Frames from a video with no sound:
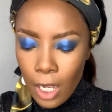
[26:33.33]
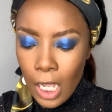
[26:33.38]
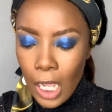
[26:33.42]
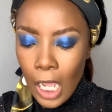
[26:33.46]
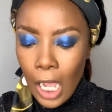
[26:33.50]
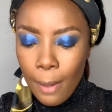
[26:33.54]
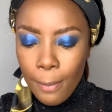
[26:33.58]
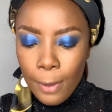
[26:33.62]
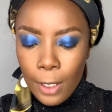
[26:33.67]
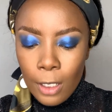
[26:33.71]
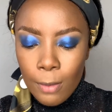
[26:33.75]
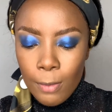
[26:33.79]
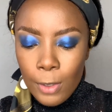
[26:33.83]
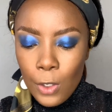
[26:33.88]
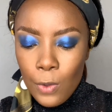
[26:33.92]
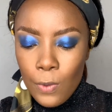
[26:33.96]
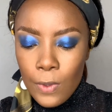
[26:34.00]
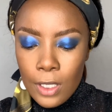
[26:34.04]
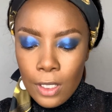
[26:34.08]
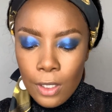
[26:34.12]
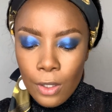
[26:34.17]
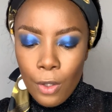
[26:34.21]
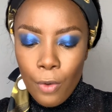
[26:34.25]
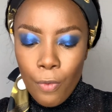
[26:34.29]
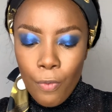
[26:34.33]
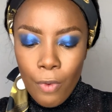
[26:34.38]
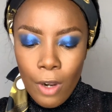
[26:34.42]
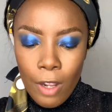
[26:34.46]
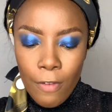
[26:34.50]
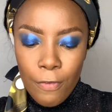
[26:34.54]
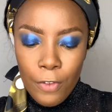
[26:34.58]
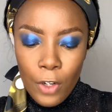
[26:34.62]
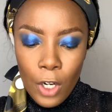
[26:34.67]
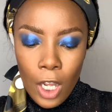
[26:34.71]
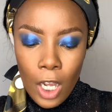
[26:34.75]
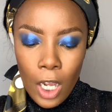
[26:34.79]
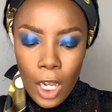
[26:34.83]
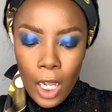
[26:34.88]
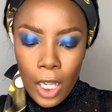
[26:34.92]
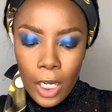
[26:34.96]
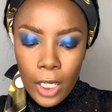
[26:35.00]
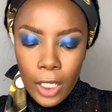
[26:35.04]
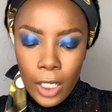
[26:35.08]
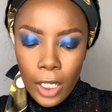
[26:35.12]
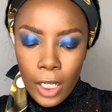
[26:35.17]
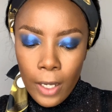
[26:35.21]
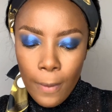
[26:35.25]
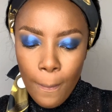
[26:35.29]
I'm gonna be using the
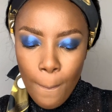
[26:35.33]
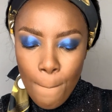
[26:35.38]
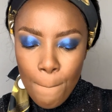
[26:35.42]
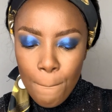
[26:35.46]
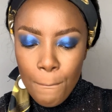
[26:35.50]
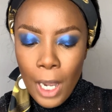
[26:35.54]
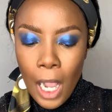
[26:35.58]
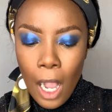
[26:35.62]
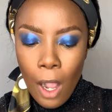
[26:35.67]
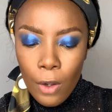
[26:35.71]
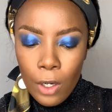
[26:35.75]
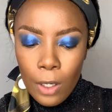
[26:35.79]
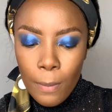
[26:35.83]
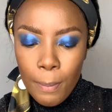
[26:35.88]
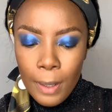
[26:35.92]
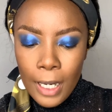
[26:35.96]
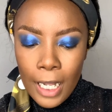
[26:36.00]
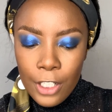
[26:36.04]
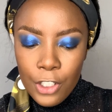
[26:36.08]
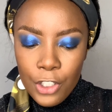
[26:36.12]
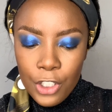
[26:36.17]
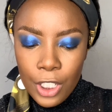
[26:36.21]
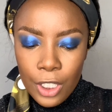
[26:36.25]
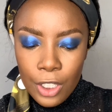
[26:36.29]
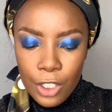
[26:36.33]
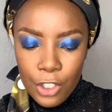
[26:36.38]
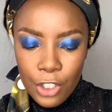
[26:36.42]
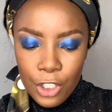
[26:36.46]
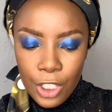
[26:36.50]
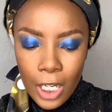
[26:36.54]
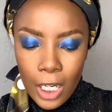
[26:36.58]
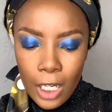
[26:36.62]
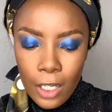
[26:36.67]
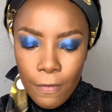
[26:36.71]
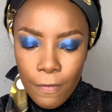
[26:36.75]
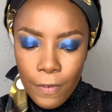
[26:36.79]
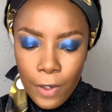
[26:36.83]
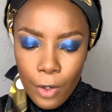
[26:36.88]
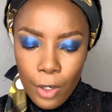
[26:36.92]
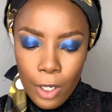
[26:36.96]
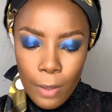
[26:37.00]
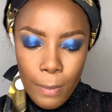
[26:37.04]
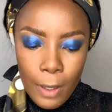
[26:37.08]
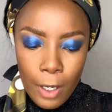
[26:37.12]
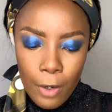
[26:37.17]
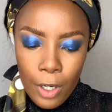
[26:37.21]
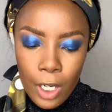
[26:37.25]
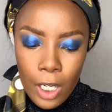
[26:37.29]
Revlon powder blush in the shade Very
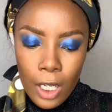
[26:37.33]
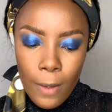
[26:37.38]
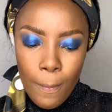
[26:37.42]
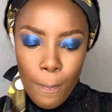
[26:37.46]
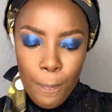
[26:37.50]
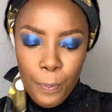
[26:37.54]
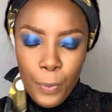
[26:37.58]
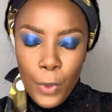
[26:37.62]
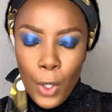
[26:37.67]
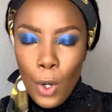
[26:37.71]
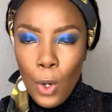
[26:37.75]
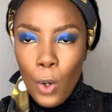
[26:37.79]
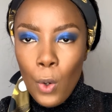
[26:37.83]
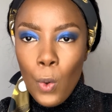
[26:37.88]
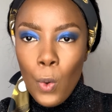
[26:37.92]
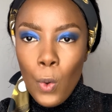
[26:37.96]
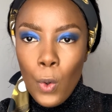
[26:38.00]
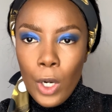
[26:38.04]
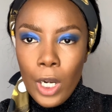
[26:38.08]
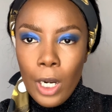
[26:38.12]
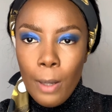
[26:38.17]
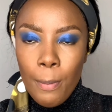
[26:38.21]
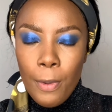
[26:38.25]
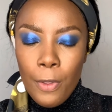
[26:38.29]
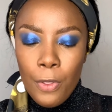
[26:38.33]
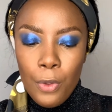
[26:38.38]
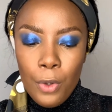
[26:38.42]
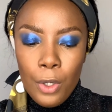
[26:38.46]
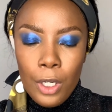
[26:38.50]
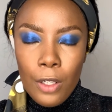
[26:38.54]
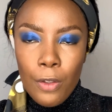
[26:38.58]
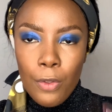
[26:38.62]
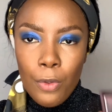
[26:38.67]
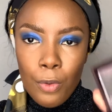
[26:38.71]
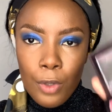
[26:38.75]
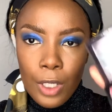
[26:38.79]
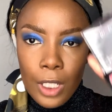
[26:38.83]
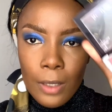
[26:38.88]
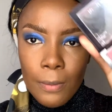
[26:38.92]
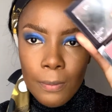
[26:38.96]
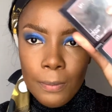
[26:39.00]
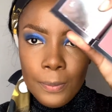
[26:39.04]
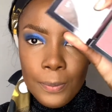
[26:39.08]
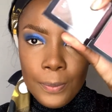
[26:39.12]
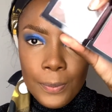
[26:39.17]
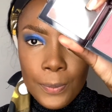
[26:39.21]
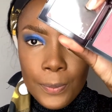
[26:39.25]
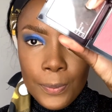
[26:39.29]
Berry, or number 33.
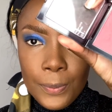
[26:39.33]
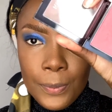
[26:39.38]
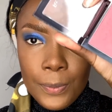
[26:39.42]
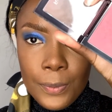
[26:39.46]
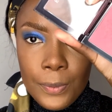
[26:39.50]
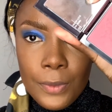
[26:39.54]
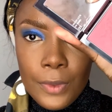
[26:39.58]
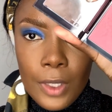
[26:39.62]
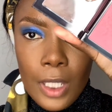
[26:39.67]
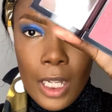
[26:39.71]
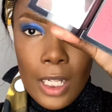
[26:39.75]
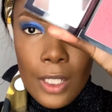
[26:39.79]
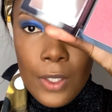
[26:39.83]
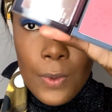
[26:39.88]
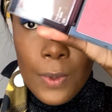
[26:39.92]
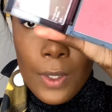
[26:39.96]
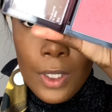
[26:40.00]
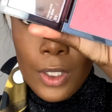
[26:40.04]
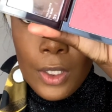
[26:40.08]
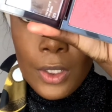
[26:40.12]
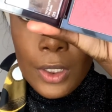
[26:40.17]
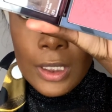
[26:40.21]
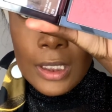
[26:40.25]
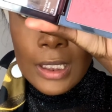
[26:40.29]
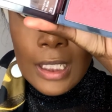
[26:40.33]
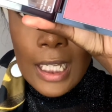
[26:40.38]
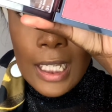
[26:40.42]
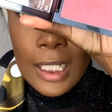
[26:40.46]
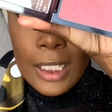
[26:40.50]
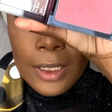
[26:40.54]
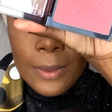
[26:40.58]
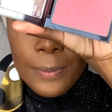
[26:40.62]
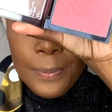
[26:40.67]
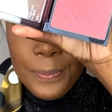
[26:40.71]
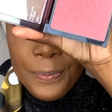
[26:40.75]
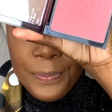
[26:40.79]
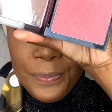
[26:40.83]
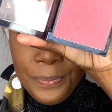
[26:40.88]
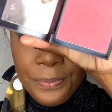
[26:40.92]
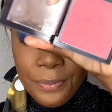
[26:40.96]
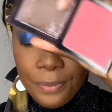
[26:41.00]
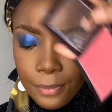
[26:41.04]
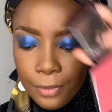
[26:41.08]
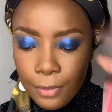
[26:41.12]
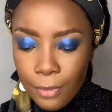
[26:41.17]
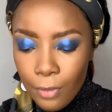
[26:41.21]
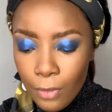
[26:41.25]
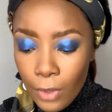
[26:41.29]
And that's what it looks like.
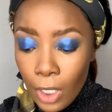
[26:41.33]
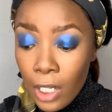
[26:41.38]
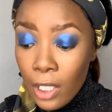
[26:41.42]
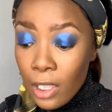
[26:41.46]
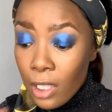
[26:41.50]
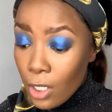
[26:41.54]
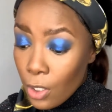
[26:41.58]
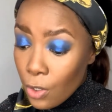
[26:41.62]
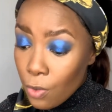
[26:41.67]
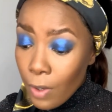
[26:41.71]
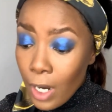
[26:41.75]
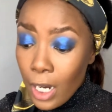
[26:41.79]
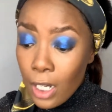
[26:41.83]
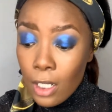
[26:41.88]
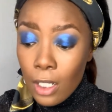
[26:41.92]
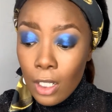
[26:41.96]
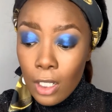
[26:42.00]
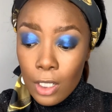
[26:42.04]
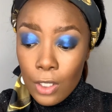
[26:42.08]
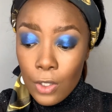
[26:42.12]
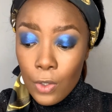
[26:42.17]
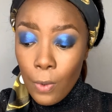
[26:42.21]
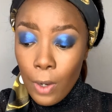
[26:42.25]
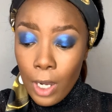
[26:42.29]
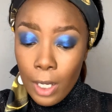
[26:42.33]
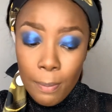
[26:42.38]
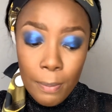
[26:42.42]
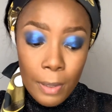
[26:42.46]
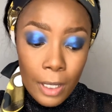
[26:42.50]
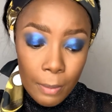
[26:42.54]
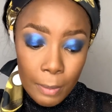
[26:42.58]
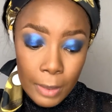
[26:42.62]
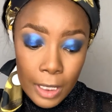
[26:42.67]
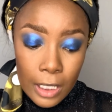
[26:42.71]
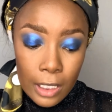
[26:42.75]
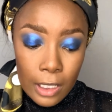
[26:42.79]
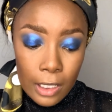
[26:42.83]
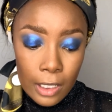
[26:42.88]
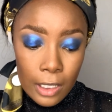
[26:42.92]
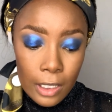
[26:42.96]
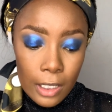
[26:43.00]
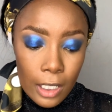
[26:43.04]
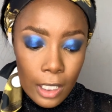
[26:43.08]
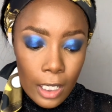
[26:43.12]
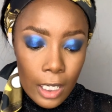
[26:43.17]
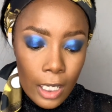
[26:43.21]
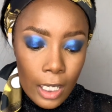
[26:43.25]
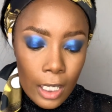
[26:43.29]
This right here is quite pigmented.
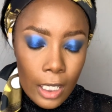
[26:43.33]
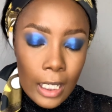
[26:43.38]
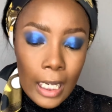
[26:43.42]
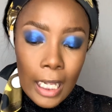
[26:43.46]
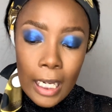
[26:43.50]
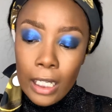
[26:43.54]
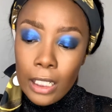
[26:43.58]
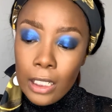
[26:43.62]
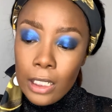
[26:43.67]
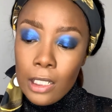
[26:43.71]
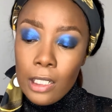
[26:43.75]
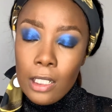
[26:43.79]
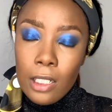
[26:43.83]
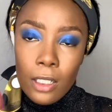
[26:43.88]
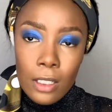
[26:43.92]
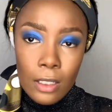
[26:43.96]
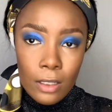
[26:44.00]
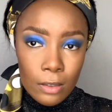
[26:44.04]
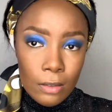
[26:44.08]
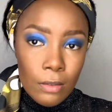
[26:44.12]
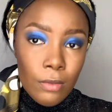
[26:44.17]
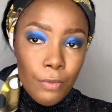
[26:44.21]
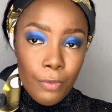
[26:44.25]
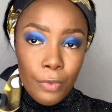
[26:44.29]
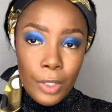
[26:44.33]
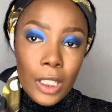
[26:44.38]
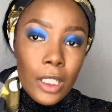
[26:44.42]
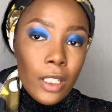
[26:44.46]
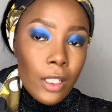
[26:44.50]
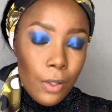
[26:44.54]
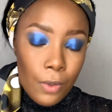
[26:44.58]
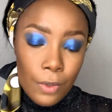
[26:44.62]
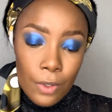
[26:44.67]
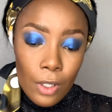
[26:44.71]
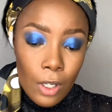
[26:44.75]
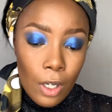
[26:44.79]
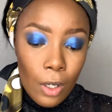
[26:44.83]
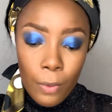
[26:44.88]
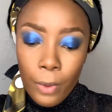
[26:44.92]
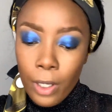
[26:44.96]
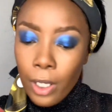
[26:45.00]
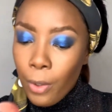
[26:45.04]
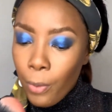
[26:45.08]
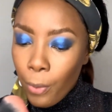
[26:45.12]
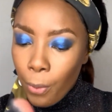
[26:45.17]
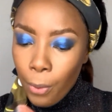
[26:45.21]
Like a little really goes a long way.